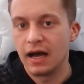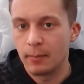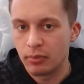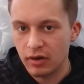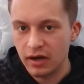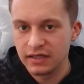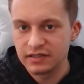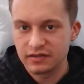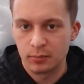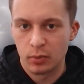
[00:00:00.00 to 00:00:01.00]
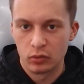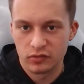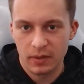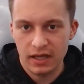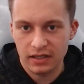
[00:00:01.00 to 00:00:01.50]
price pulls
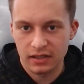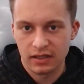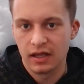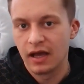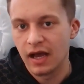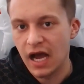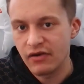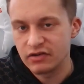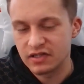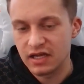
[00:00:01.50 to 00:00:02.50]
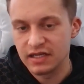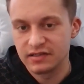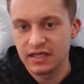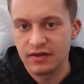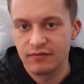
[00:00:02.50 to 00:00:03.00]
back, RSI is
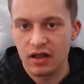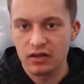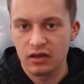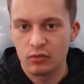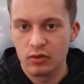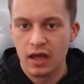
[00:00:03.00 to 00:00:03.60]
near value,